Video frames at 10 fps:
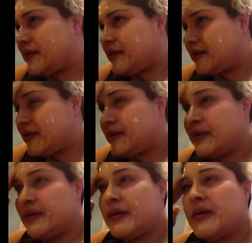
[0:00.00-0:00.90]
I have a
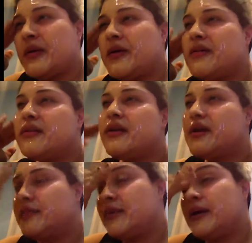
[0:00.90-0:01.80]
wrap
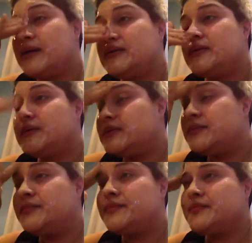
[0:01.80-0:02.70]
that I
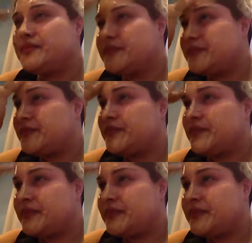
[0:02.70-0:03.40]
apply it to.